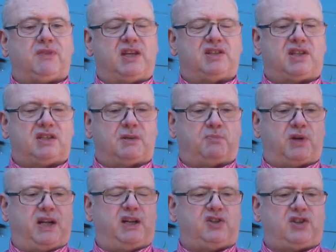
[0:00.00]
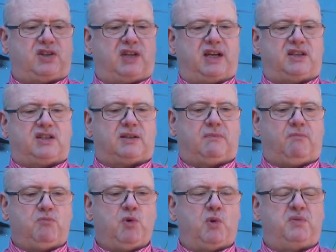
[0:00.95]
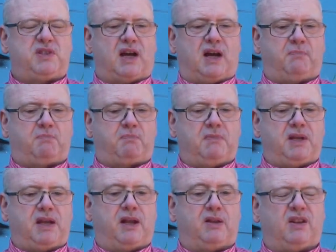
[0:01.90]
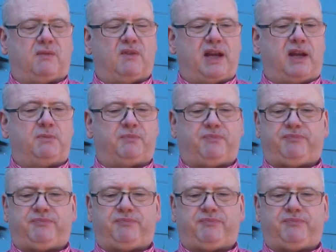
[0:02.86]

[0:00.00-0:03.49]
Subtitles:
This is a bridge that moved up, and then